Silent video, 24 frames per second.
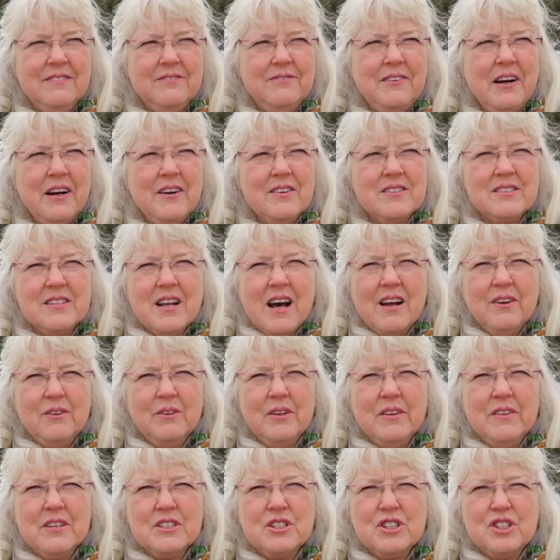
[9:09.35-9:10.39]
Fair is not
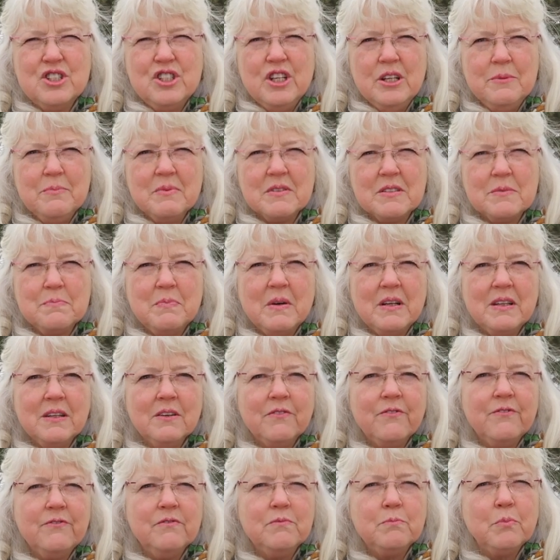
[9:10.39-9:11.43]
only the cheapest, but
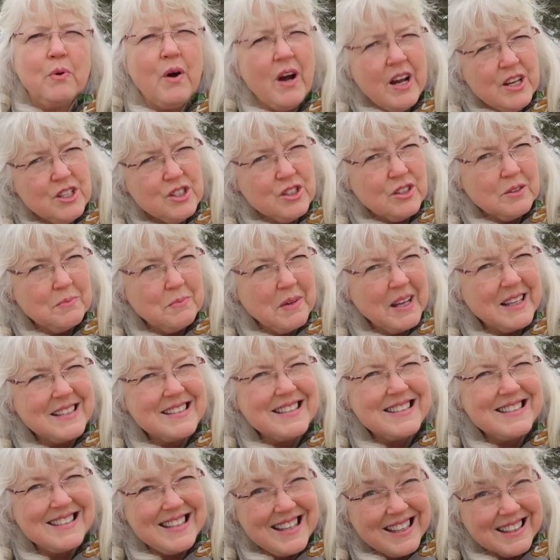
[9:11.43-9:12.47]
the price should make
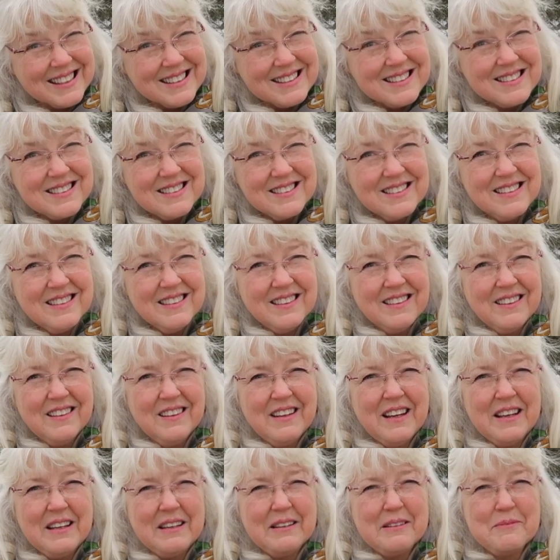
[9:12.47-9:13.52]
sense.
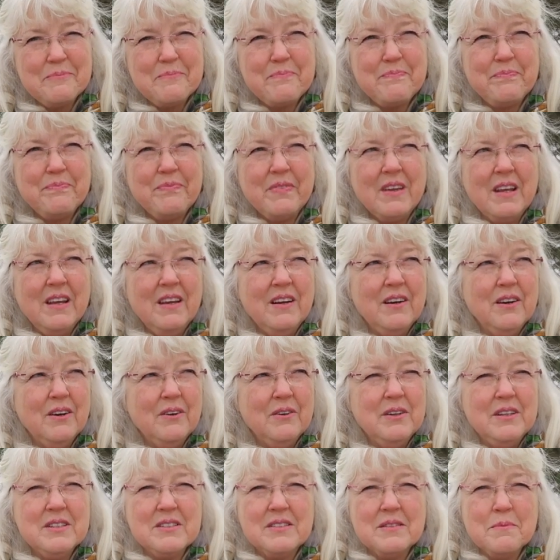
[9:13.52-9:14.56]
Like you
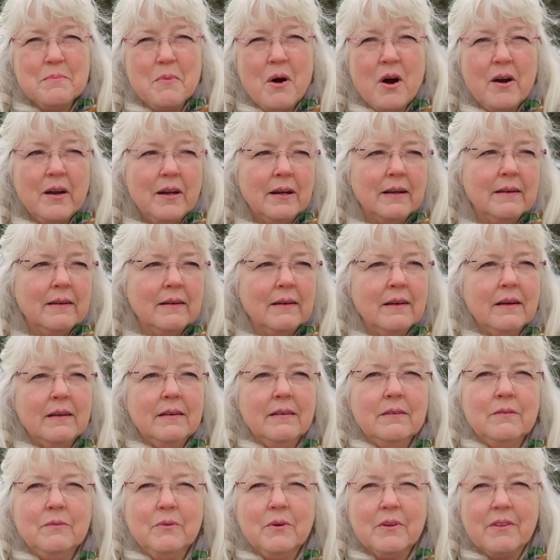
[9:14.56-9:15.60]
know, is the market
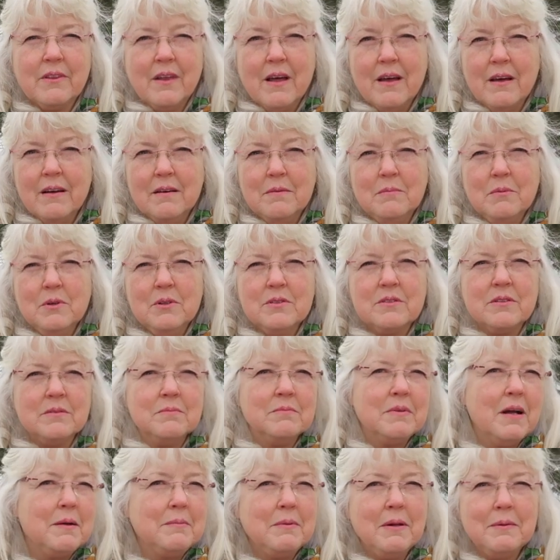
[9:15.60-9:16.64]
glutted with animals
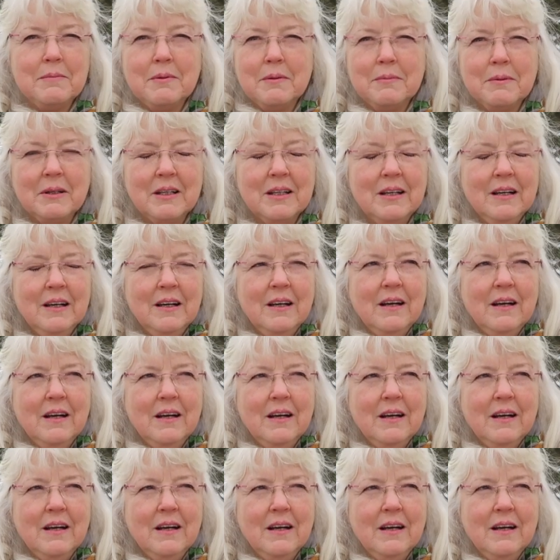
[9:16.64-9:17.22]
and blah, blah, blah, blah?